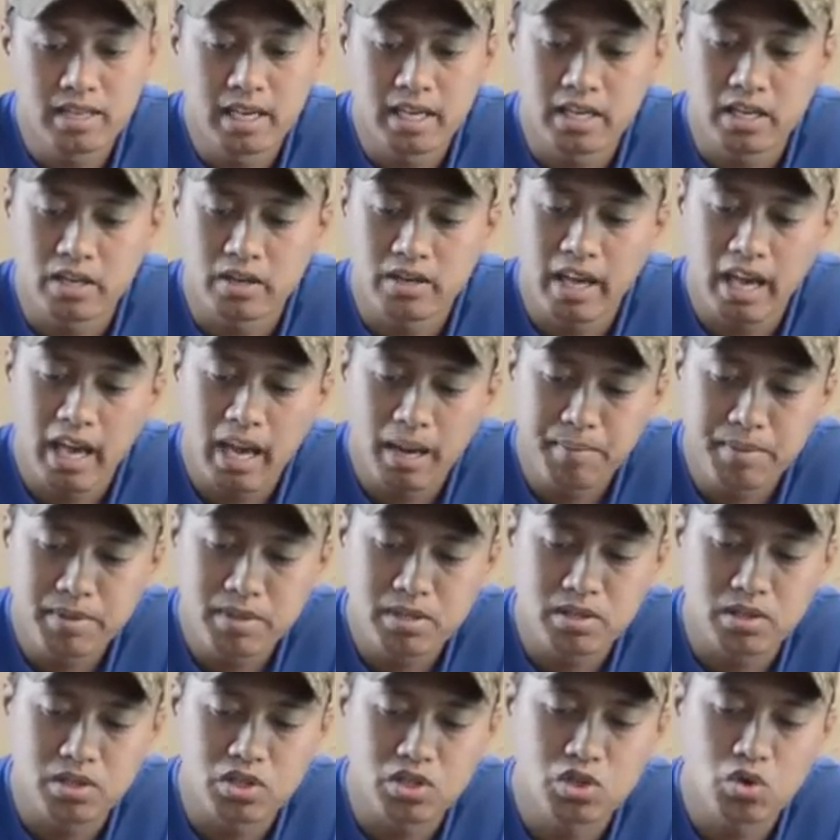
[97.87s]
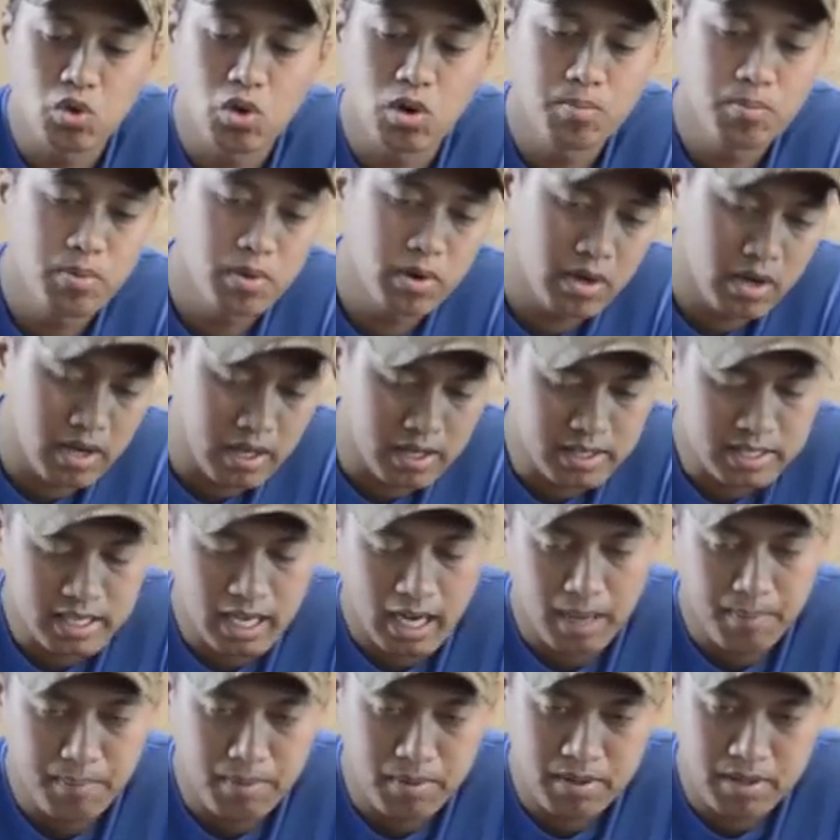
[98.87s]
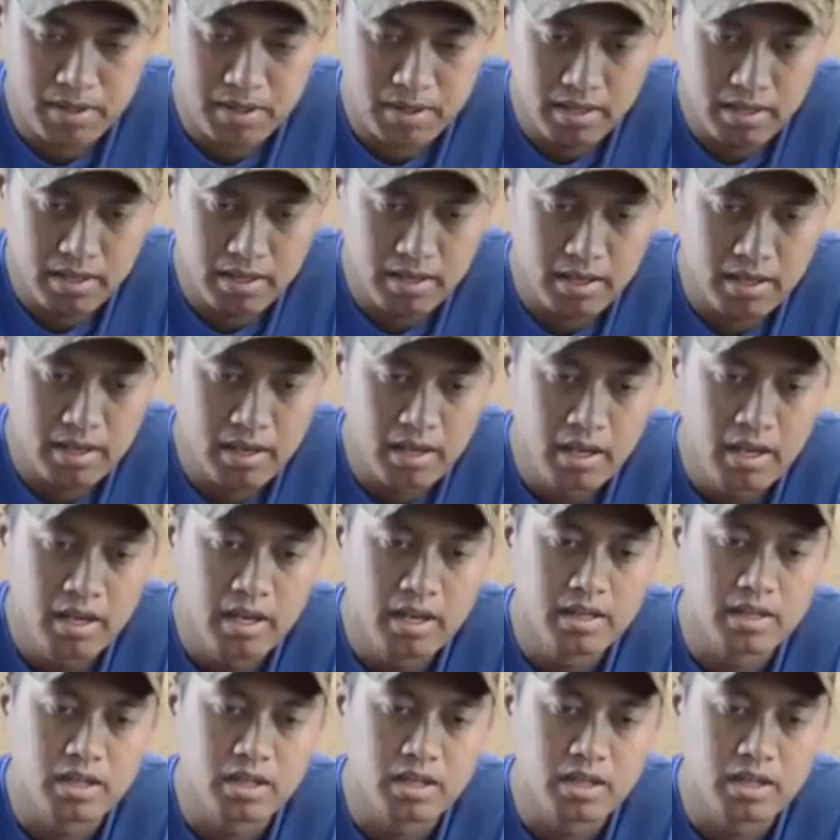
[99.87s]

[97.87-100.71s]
Take your camera to the store, put it on top of the